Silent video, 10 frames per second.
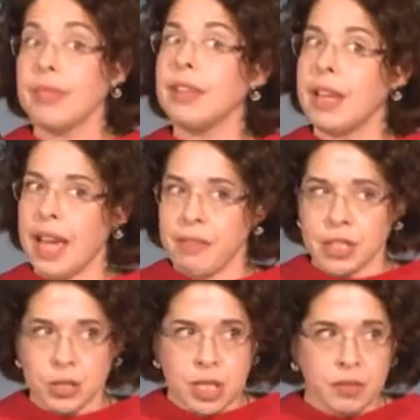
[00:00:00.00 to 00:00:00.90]
They have a
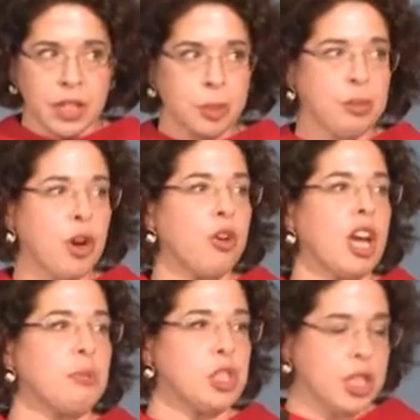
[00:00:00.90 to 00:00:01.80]
certificate
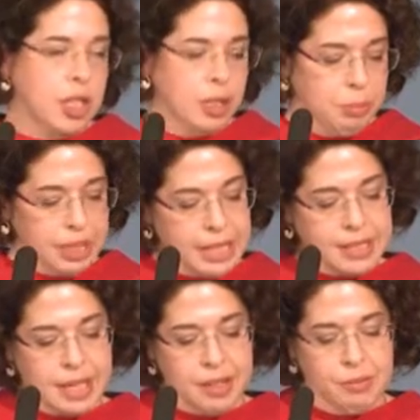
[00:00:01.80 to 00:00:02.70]
program. She completes
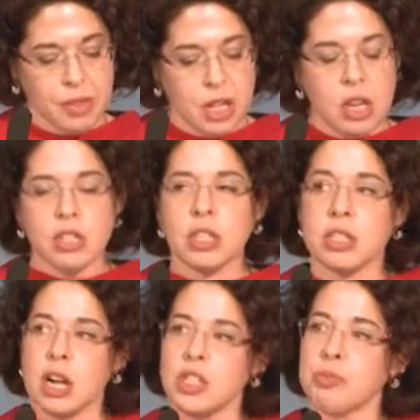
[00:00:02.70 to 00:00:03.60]
it. She
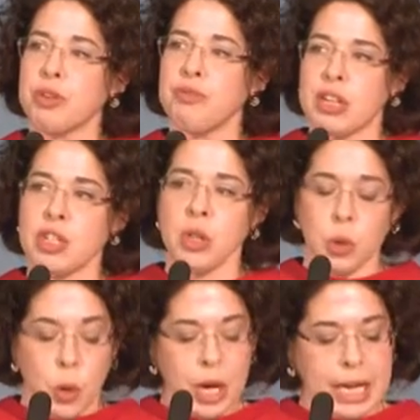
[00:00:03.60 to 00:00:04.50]
starts a professional
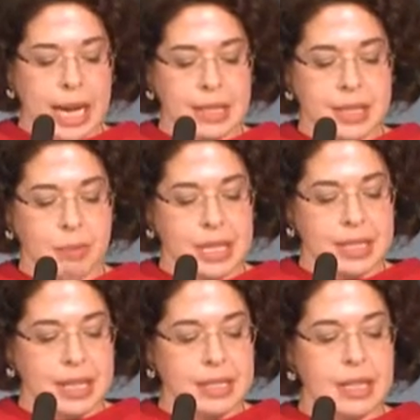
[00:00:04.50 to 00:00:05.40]
organizing
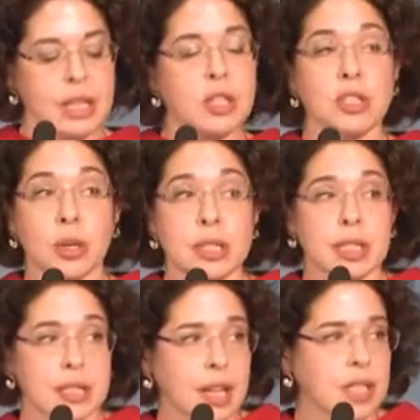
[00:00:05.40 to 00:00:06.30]
business so
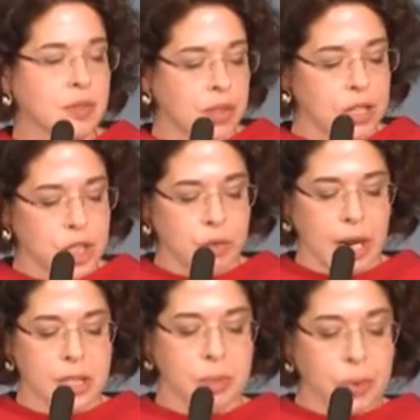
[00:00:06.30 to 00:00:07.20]
successful that she
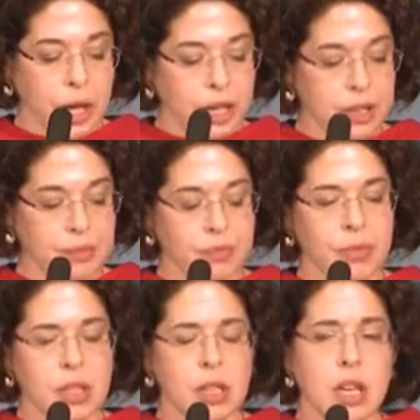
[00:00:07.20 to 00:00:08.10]
writes a book.
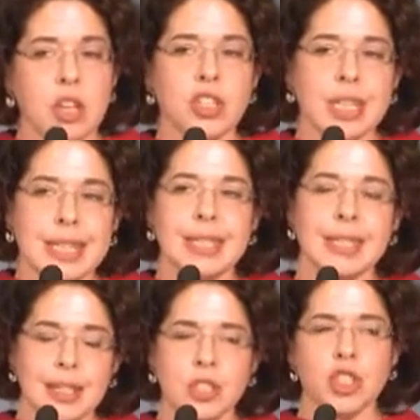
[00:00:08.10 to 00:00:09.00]
She's
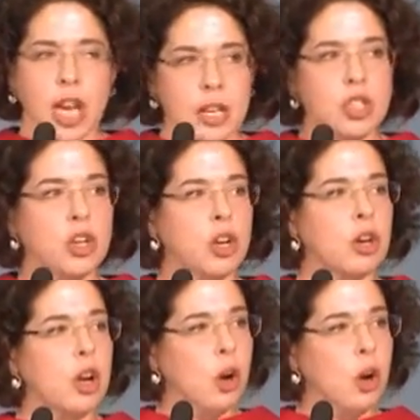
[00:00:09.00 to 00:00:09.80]
since changed her